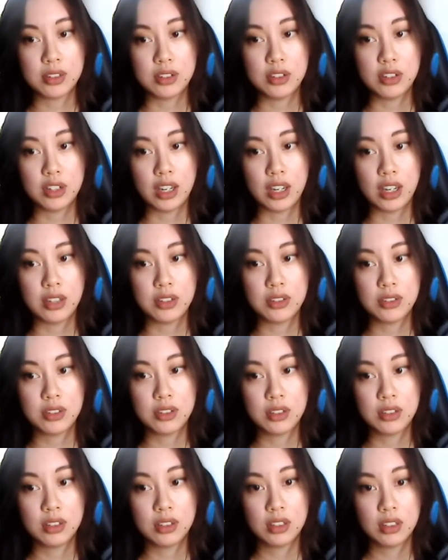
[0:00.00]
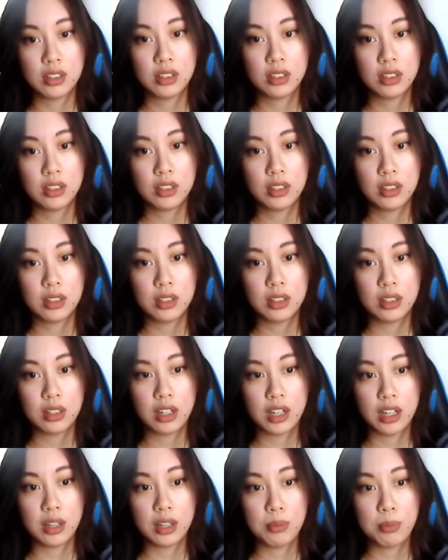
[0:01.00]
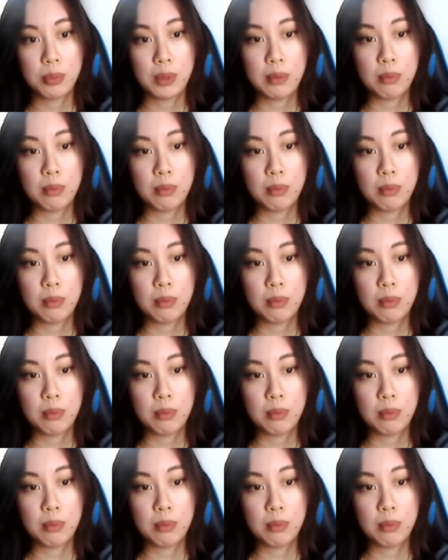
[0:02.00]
to just